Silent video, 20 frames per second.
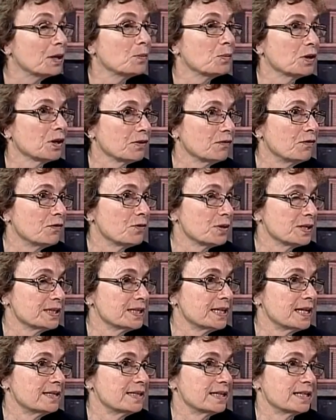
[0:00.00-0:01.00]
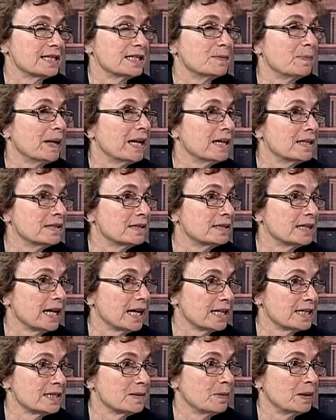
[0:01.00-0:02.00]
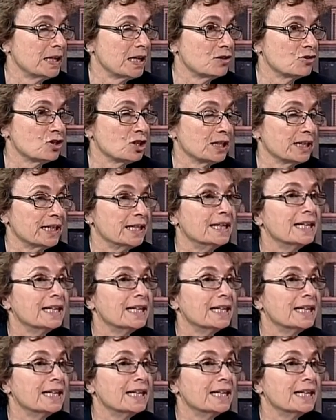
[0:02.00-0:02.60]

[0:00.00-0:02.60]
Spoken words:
workforce has expanded exponentially.